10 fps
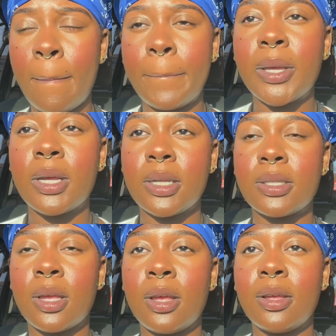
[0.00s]

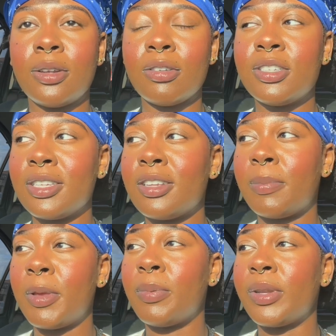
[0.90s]
because narcissistic
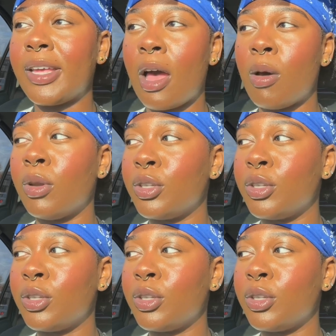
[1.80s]
people, they count